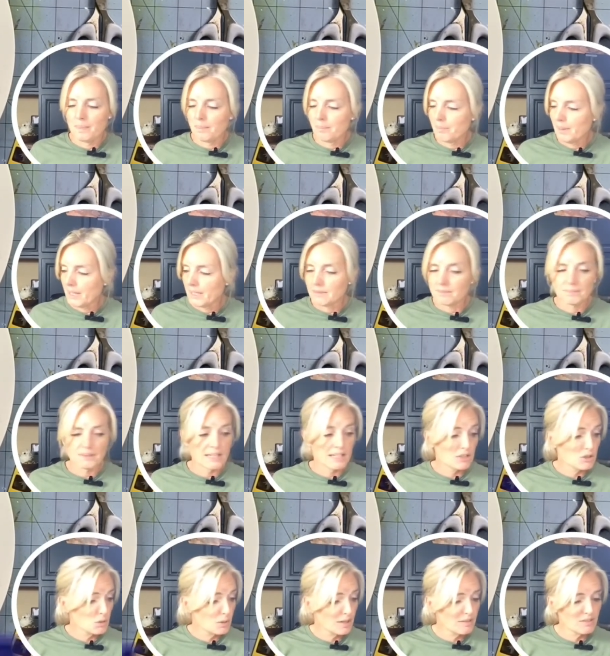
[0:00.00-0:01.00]
but, and I
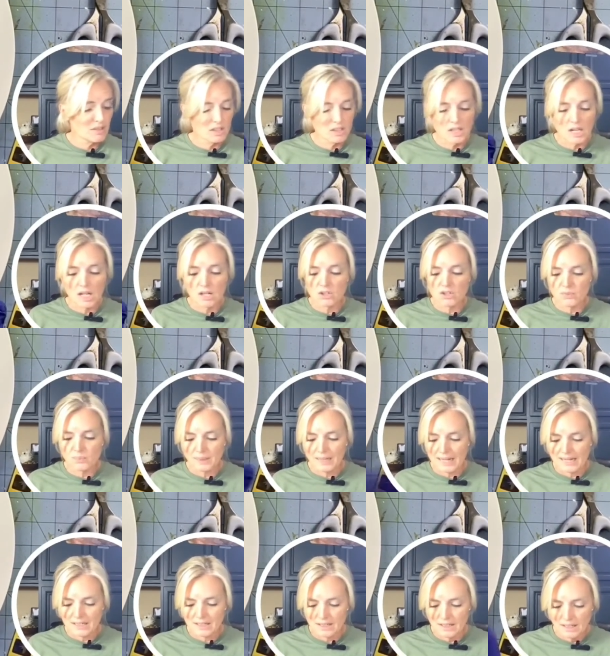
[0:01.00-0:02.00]
do have all the colors, but
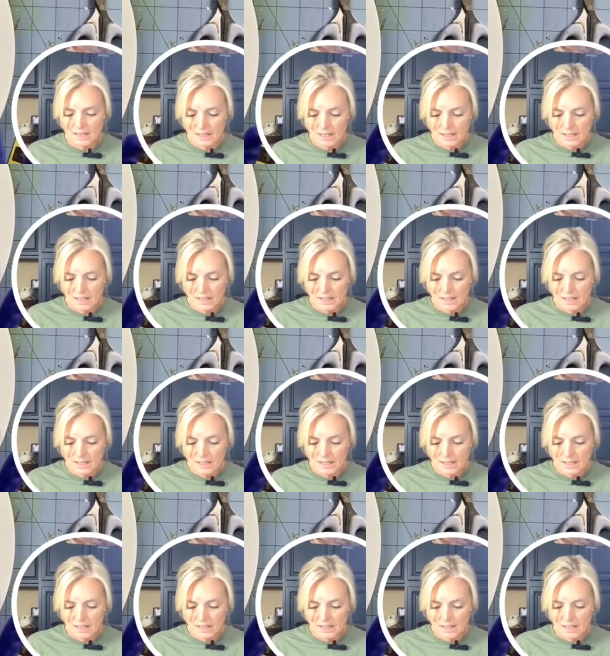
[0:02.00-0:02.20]
I